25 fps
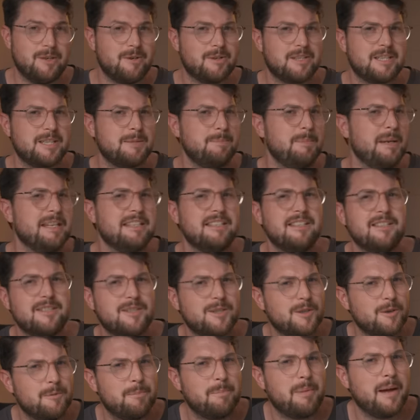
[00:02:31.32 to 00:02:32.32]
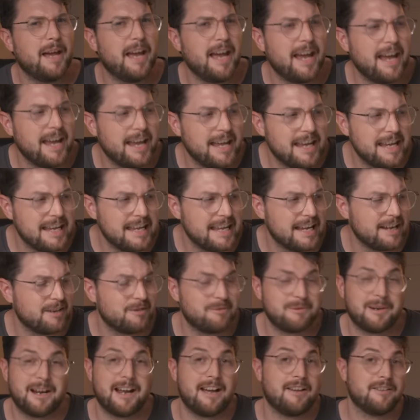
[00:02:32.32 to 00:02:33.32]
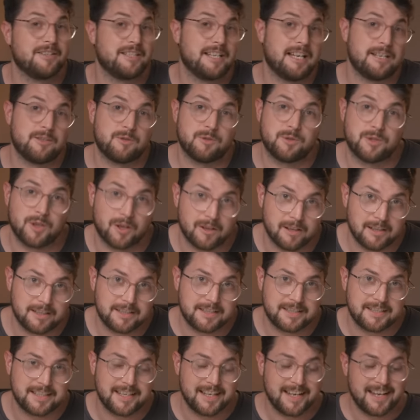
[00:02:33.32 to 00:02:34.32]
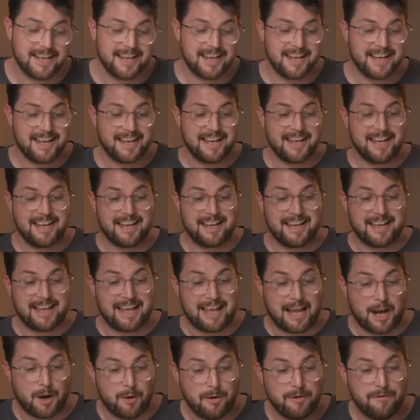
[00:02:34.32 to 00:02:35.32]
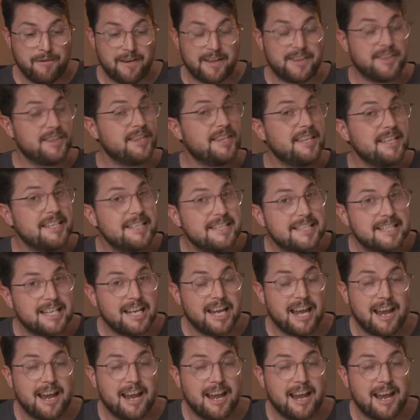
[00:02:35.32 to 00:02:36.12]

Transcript: you're expecting to pay around $100. However, this